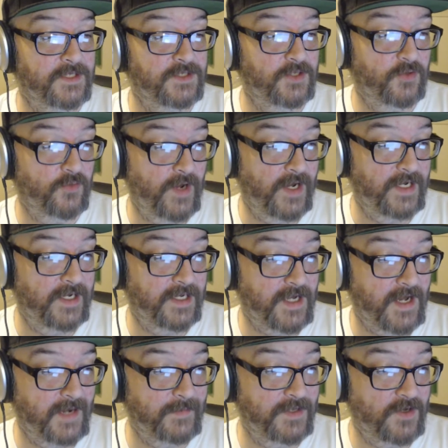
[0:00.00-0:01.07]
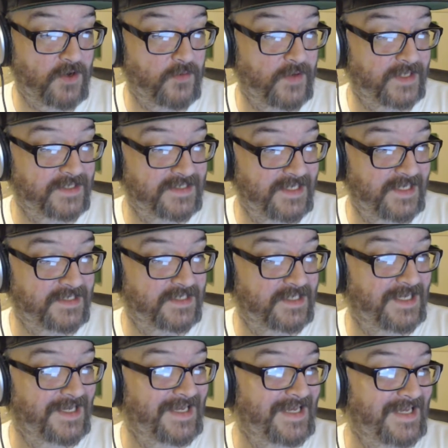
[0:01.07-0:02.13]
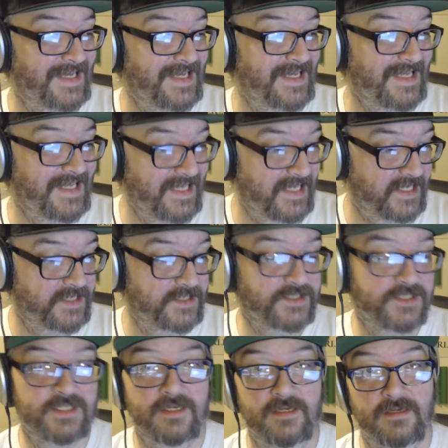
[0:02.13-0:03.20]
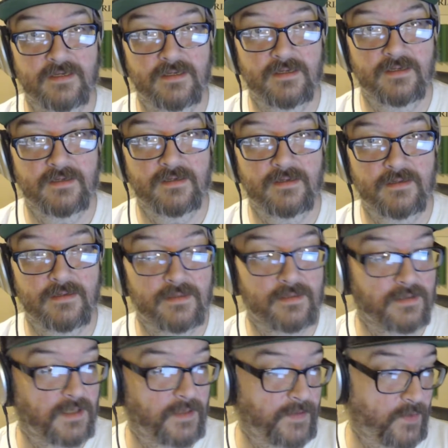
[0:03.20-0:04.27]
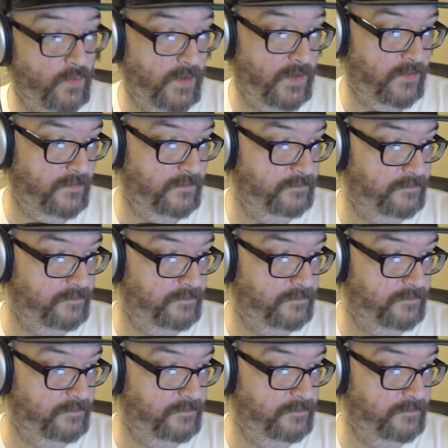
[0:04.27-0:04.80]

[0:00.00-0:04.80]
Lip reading: to create an economy that already exists is a bit weird.